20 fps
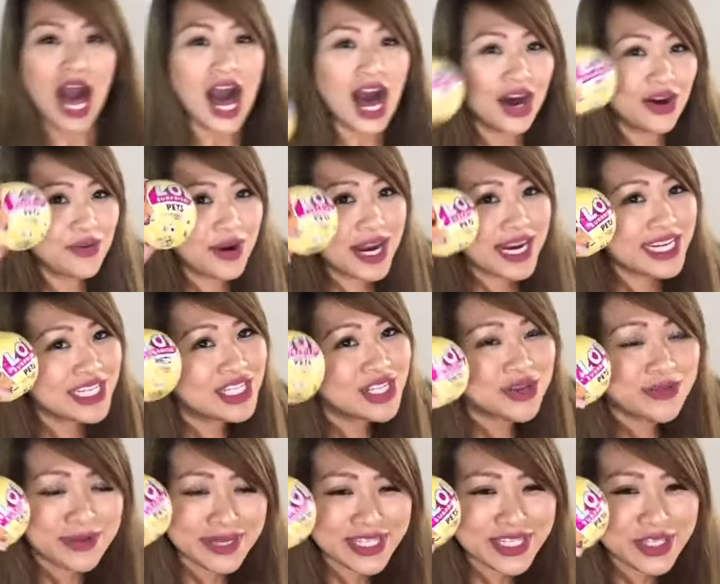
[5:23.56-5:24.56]
Alright,
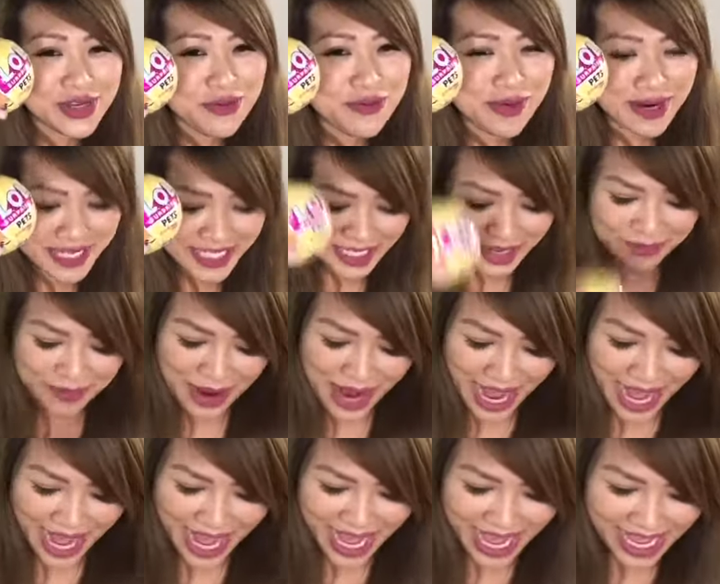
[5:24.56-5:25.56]
she'll be super
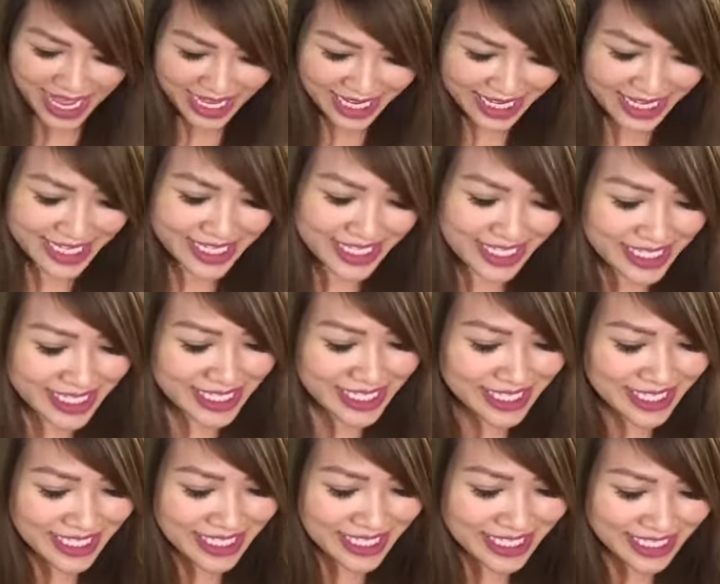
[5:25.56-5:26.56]

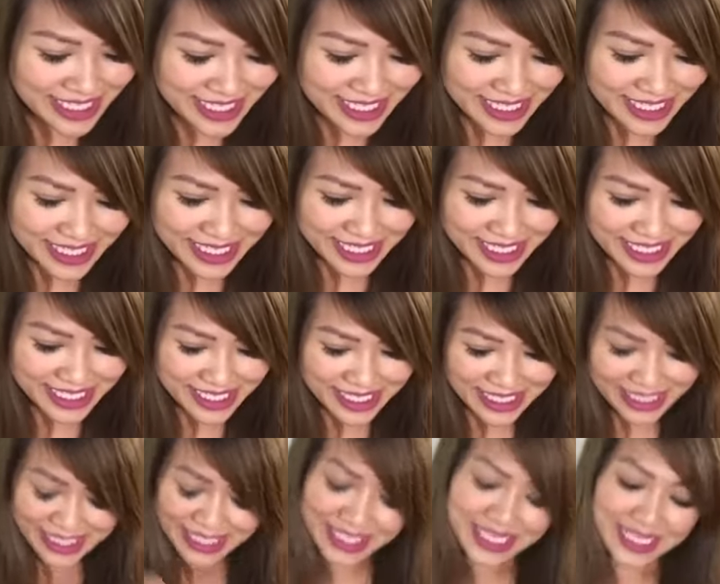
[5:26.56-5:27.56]
surprised.
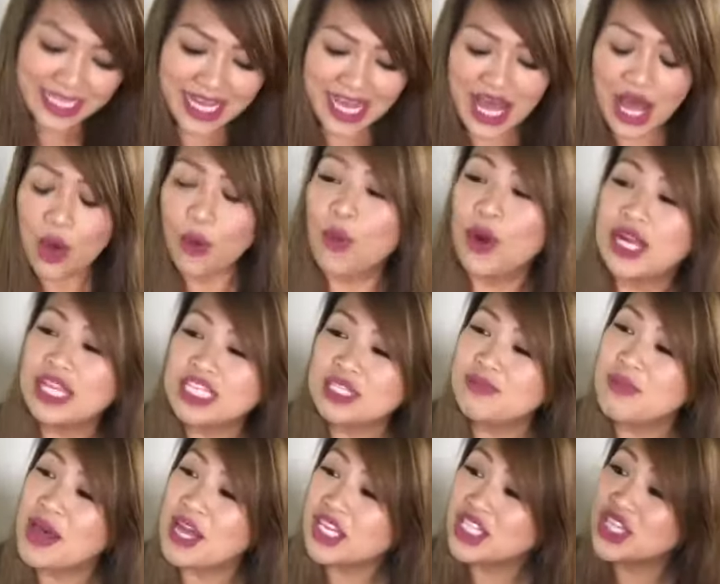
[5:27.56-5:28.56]
One
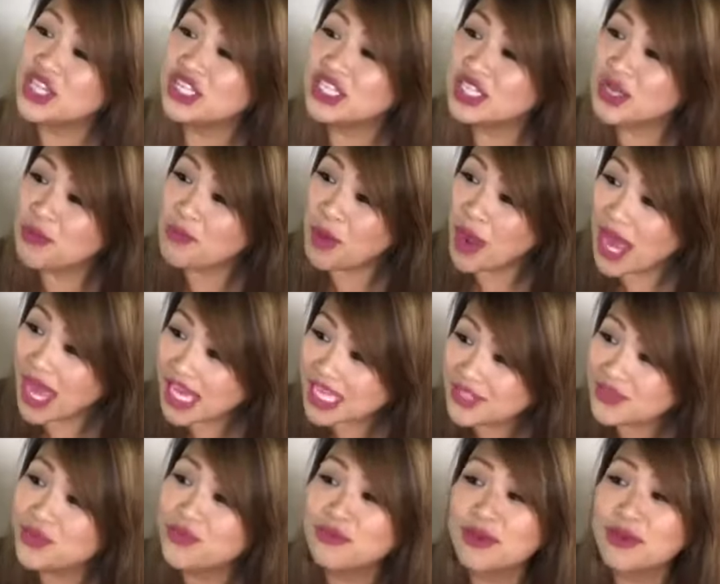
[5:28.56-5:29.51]
special surprise for